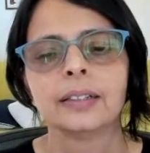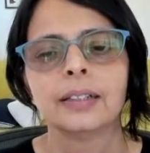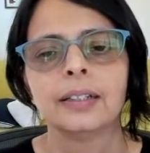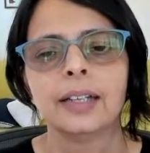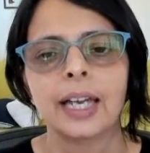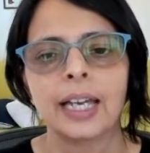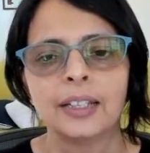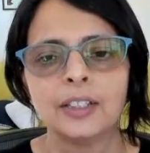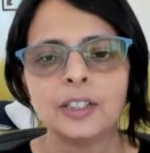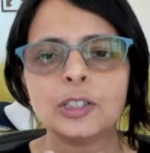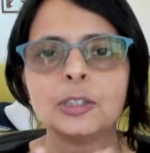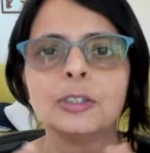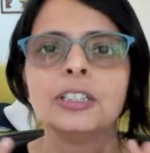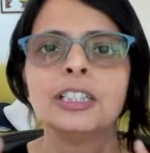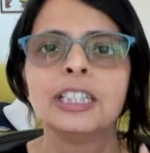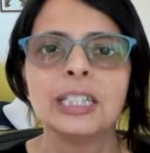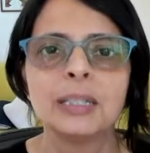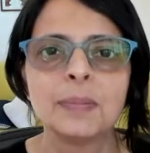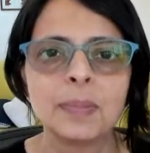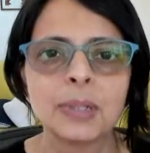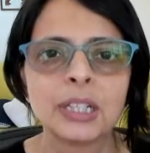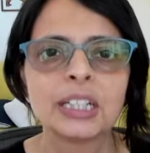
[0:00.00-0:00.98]
and to
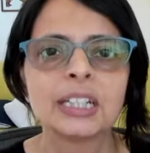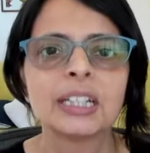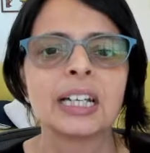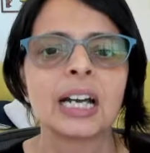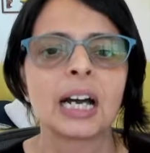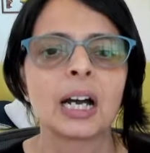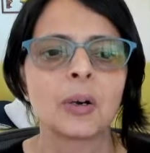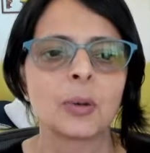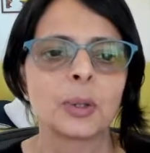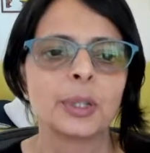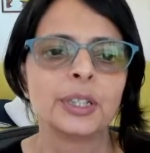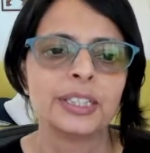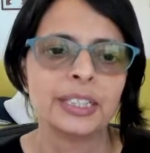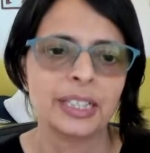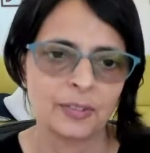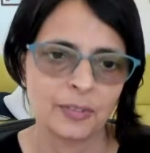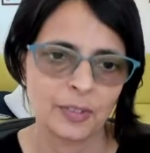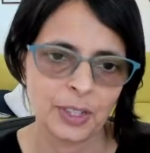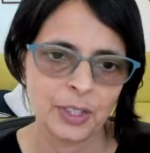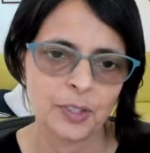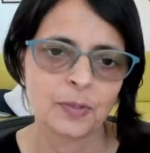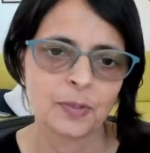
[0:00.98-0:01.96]
deepen our
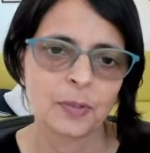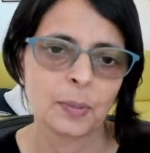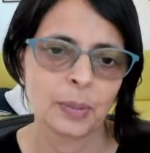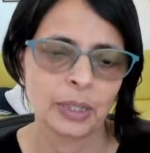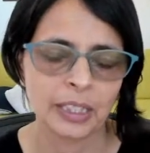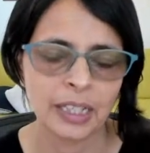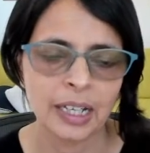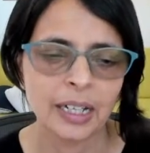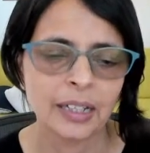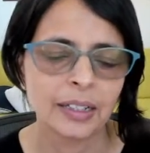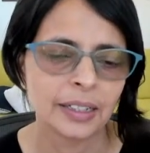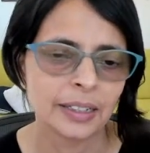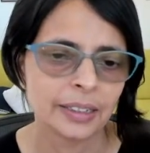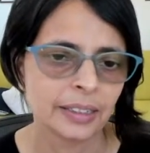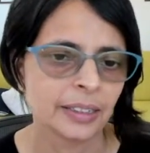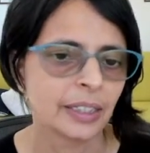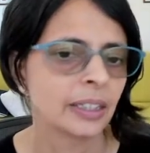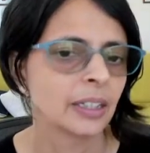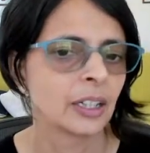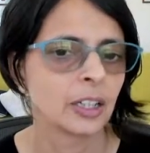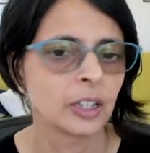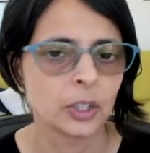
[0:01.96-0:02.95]
DFS familiarity
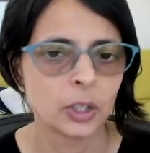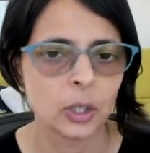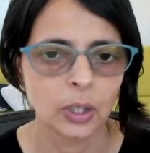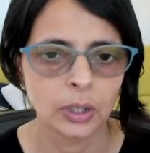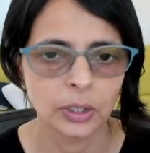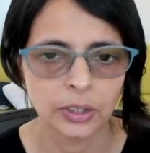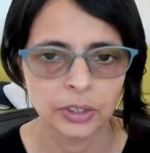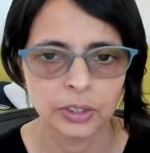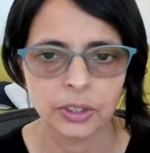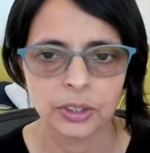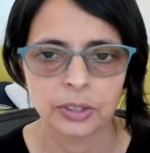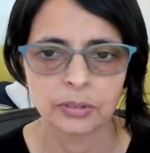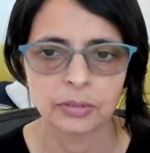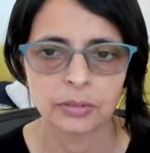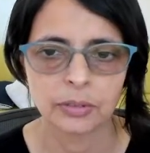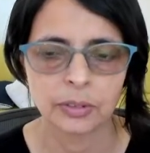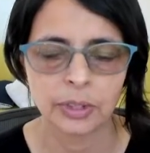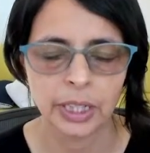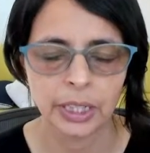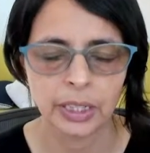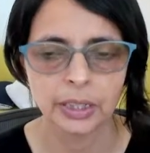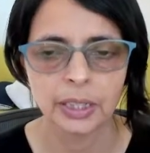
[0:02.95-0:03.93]
and our knowledge,
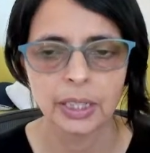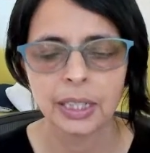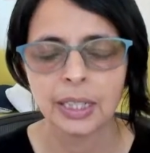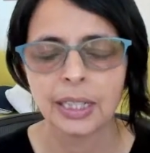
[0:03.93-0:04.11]
okay?